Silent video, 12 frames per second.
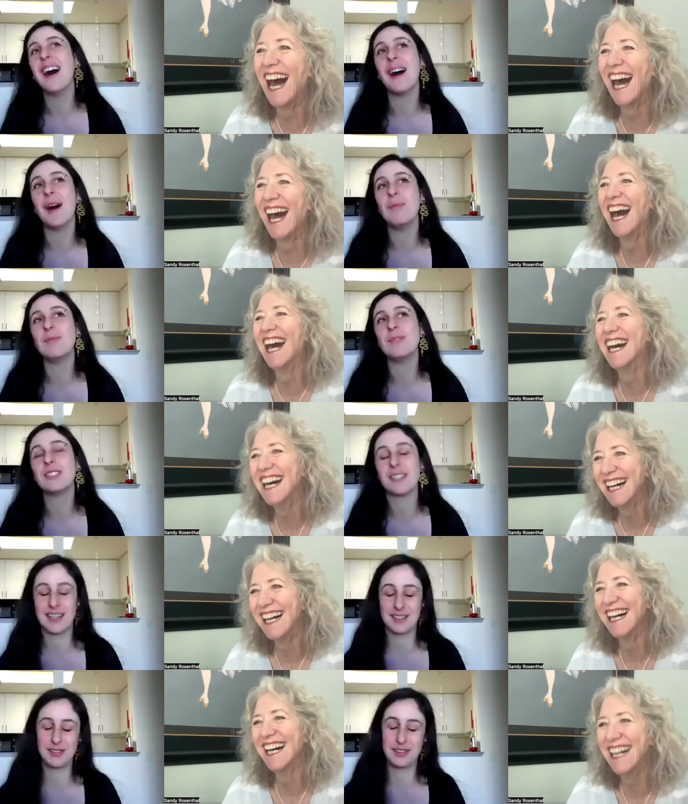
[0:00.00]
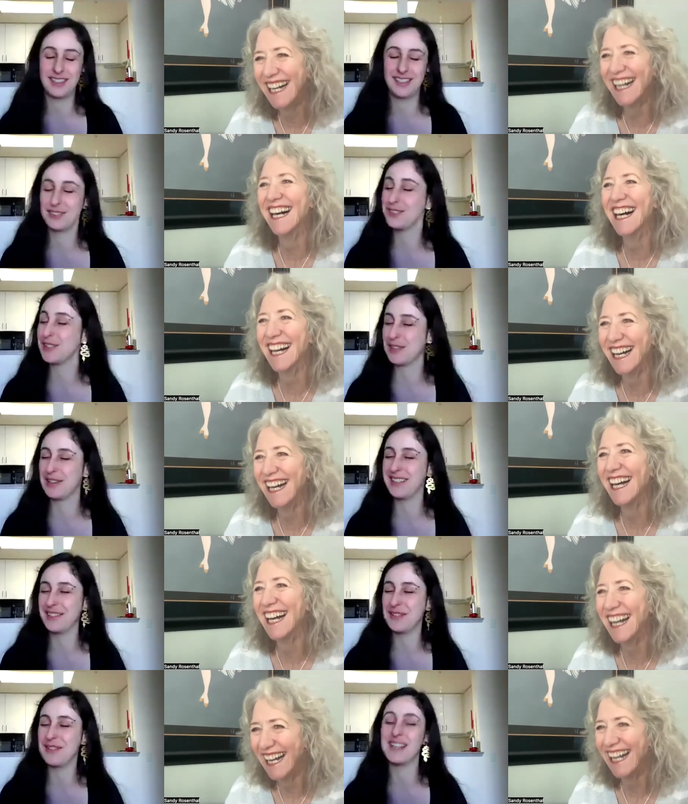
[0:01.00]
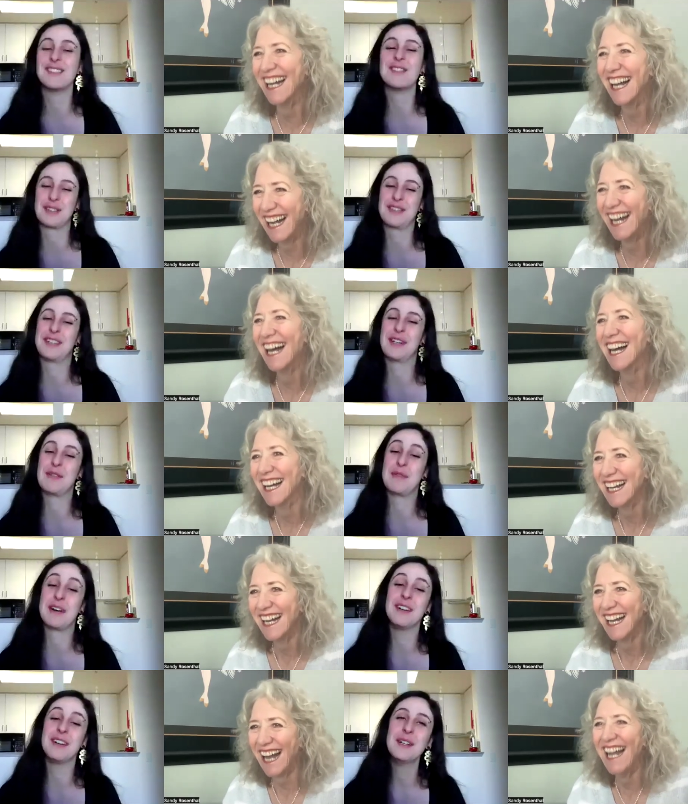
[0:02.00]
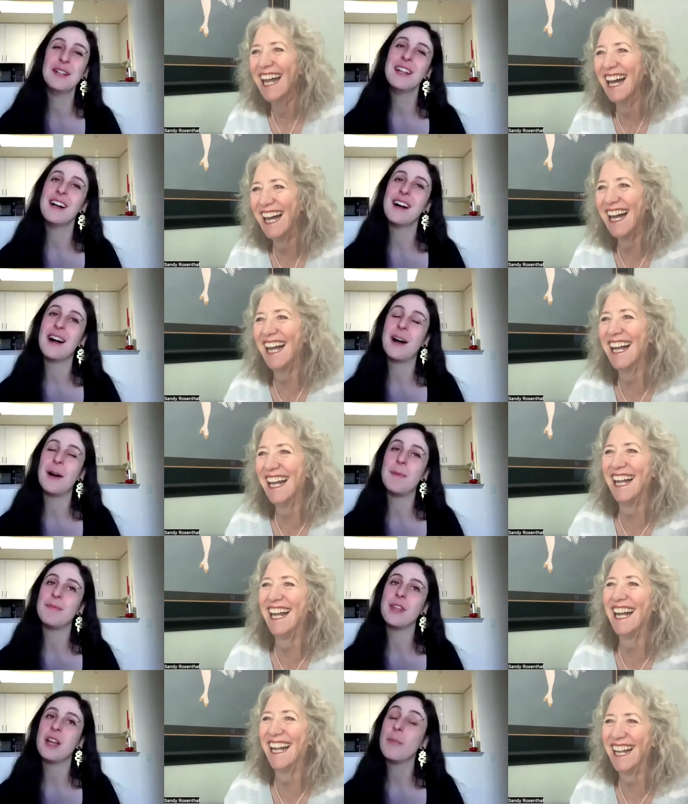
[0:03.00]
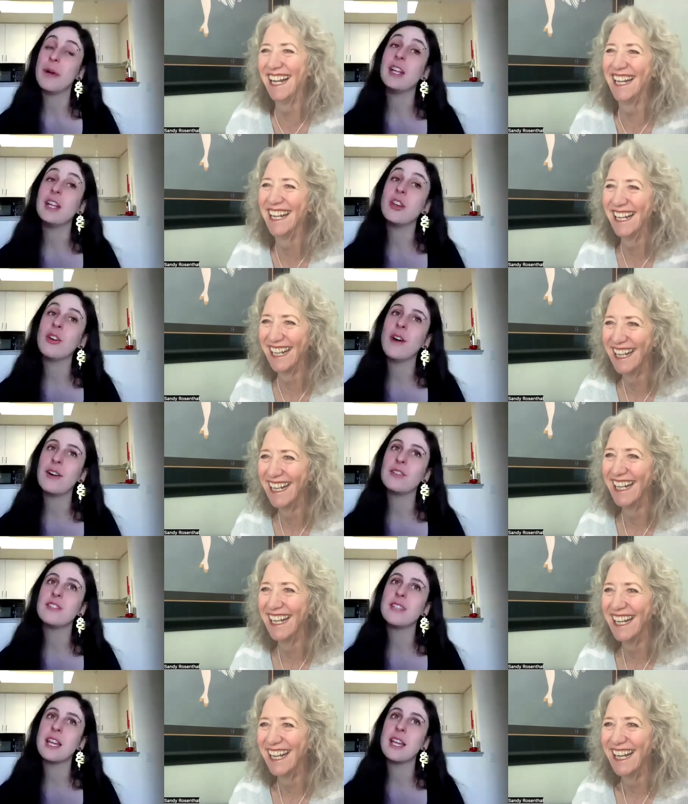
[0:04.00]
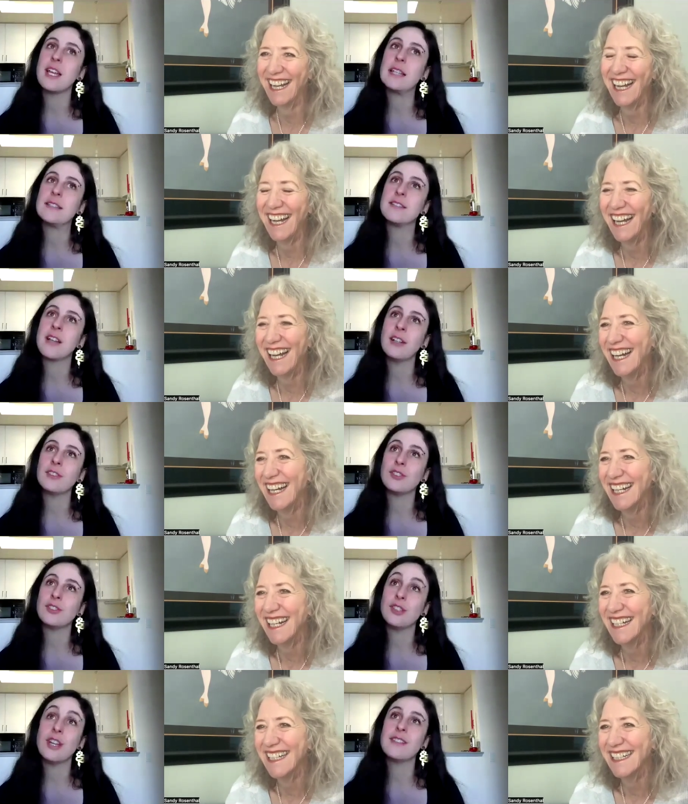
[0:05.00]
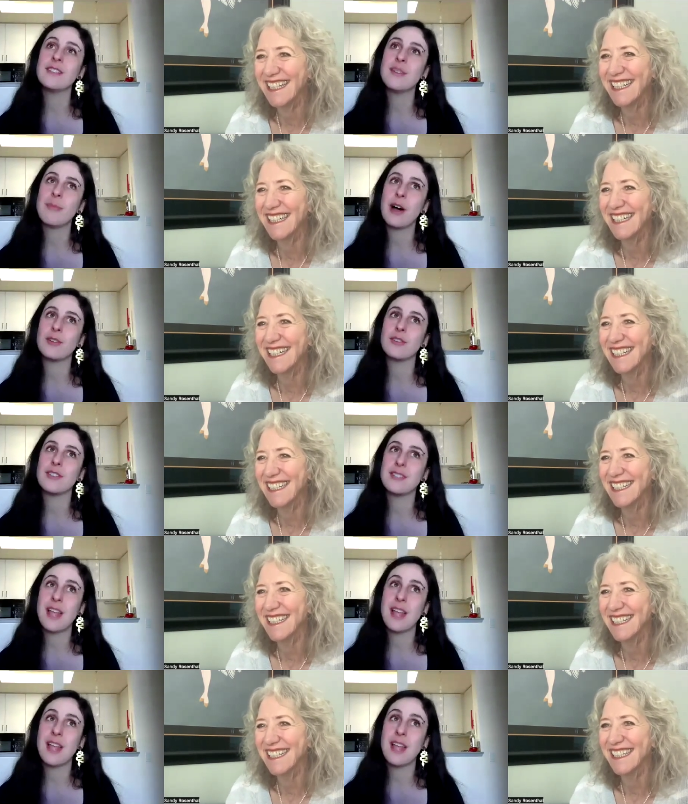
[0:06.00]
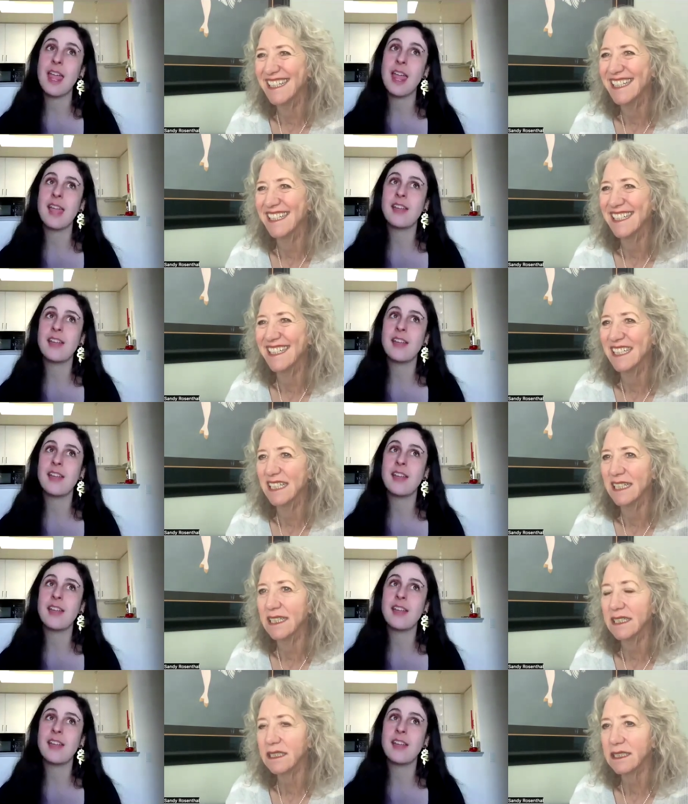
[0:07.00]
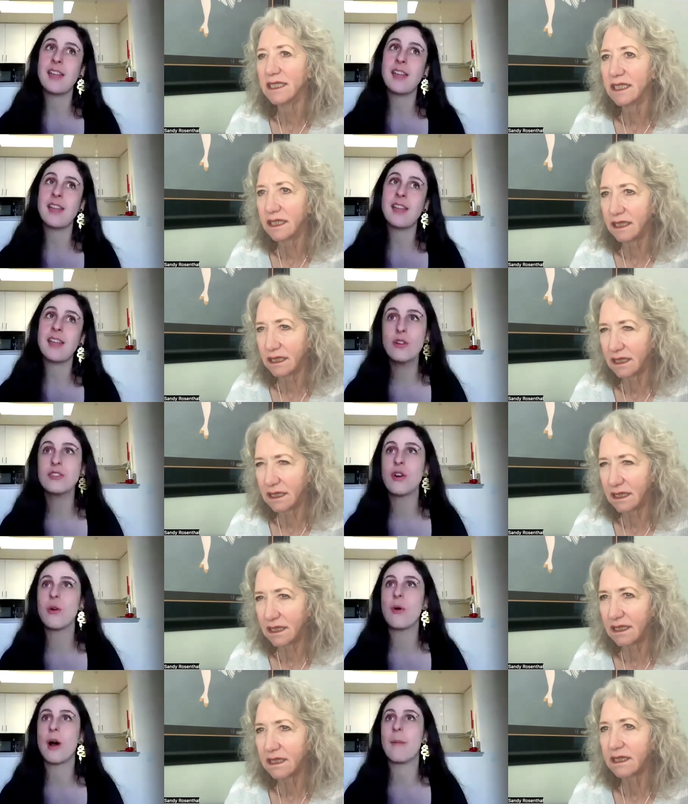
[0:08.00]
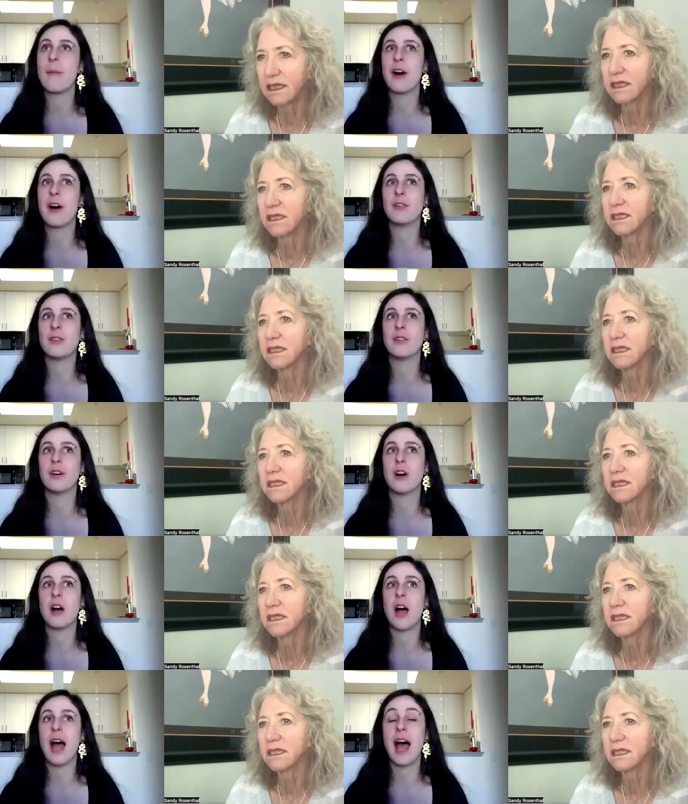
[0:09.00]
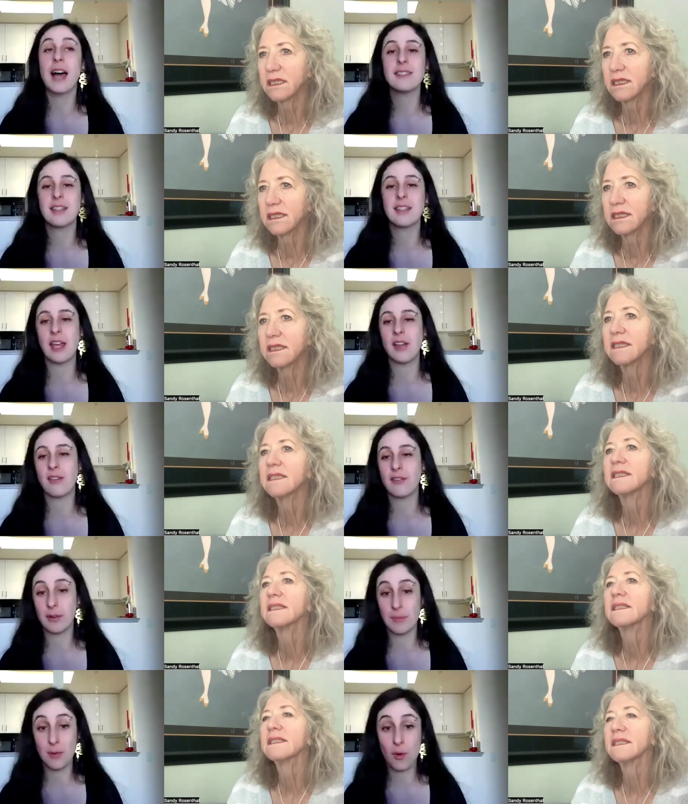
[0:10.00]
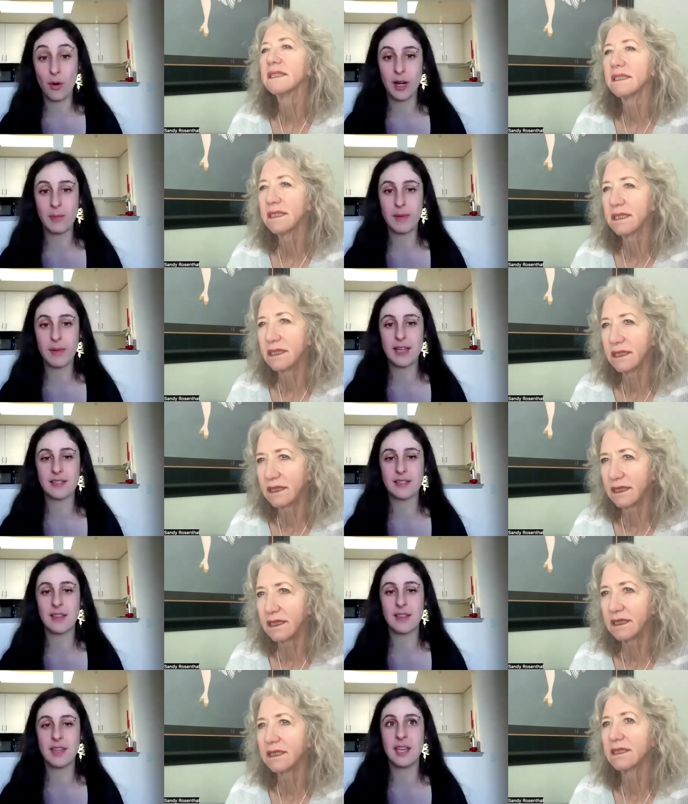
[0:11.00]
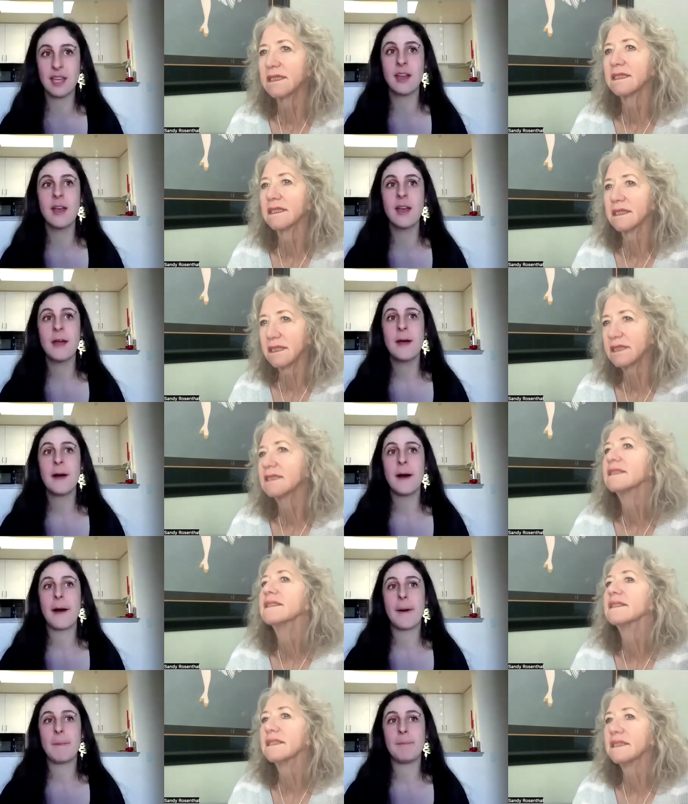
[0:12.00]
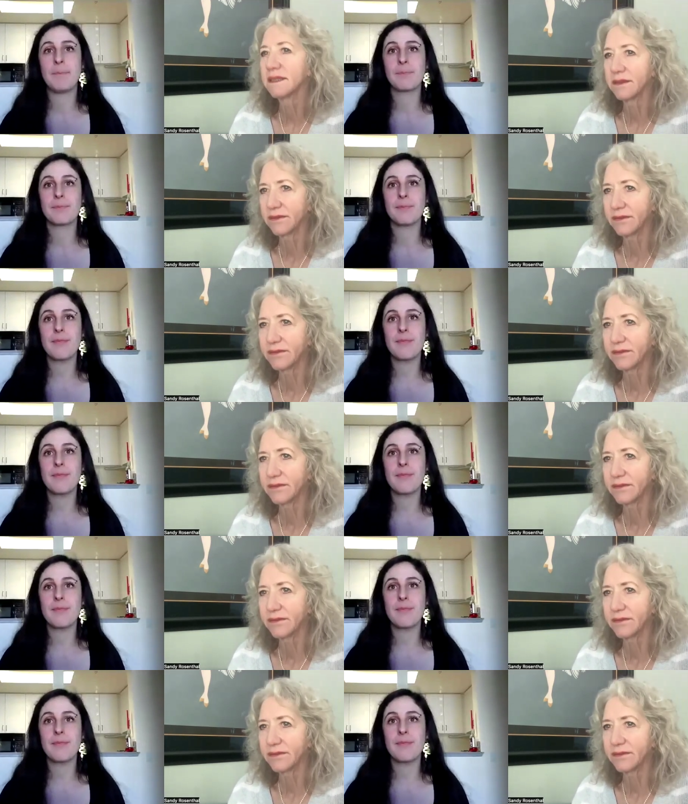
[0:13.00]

Speaker 1: um, selection here. So I know that story very well. Um, but you know, I'll say it's not just about saying no, it's also about asking for more because I think um,